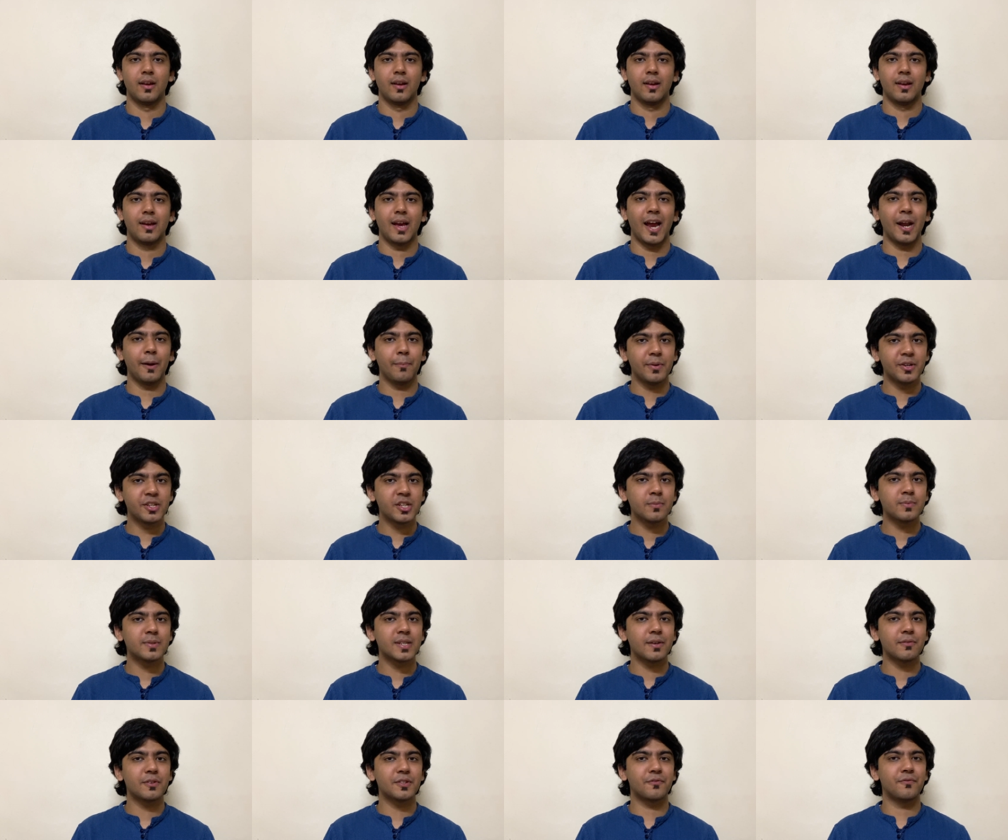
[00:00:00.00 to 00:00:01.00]
At Bishop's,
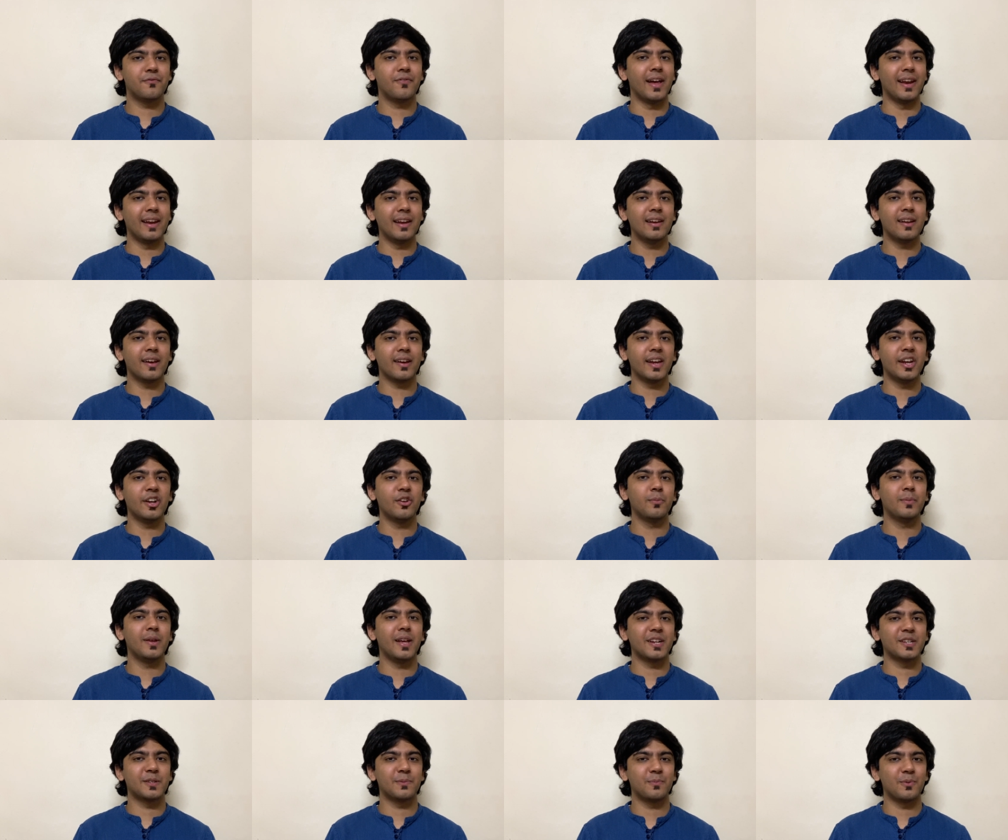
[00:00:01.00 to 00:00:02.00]
I was very lucky to be
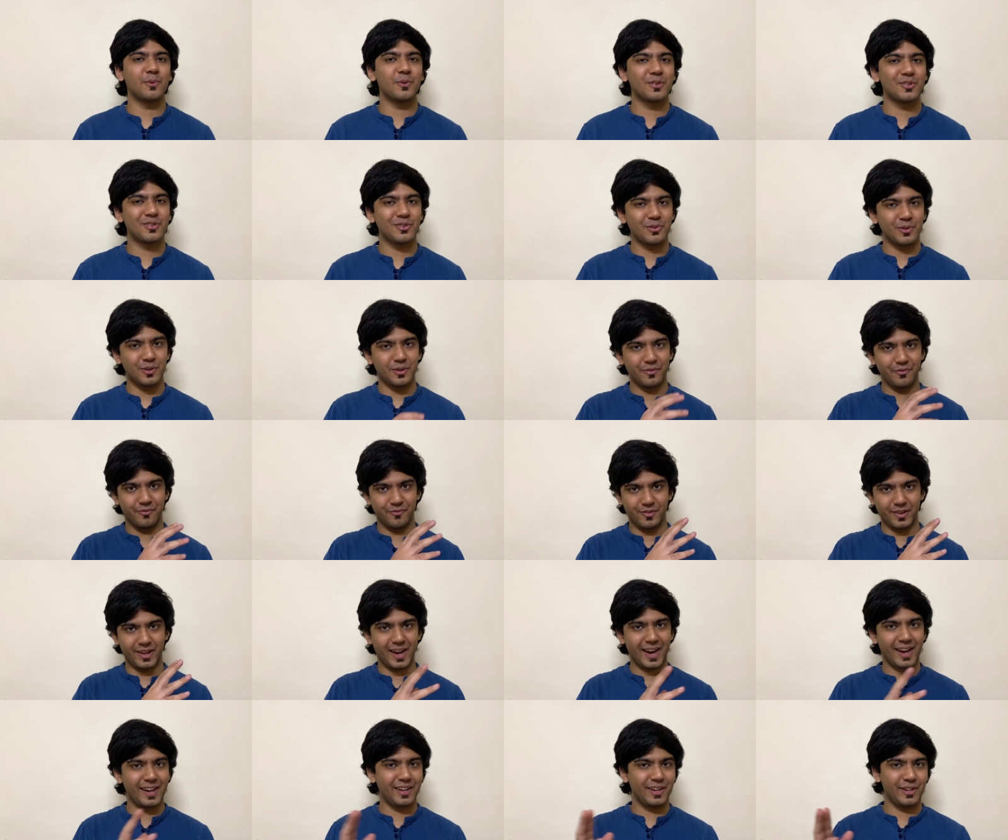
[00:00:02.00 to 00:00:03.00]
exposed to a
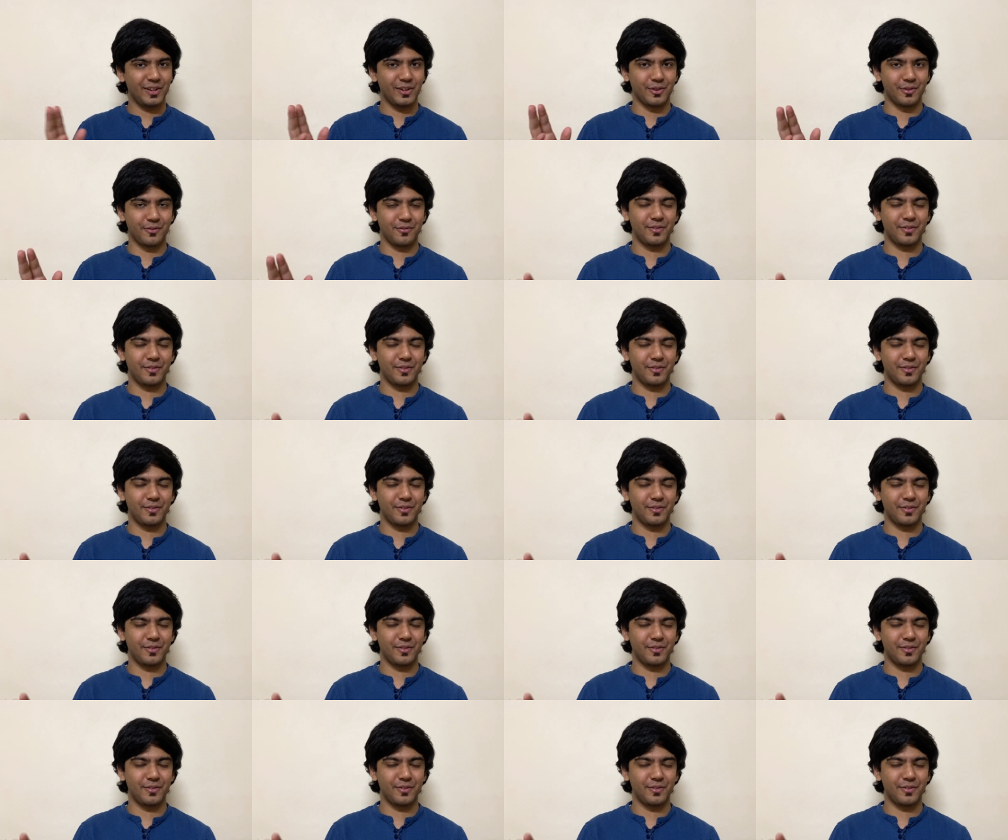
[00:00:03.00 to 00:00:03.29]
variety of